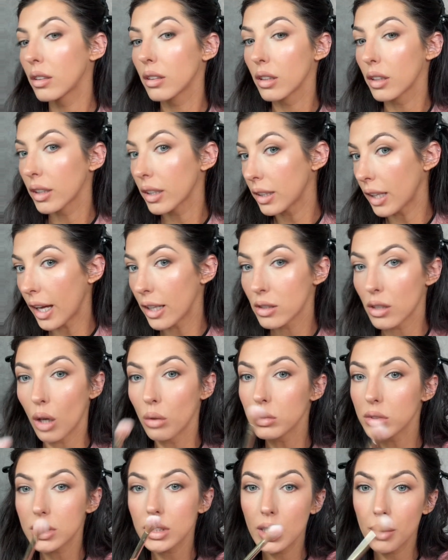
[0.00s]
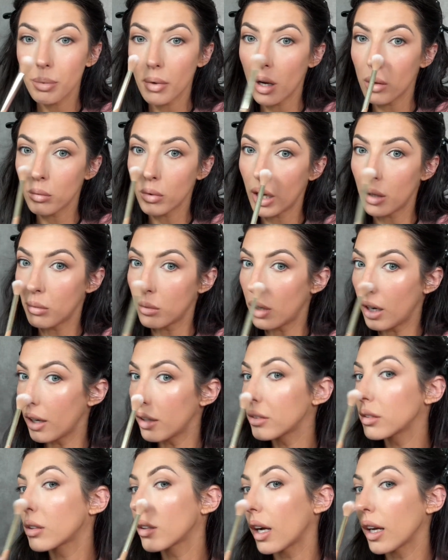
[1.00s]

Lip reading: Look at that. Don't sleep on Wet n Wild, you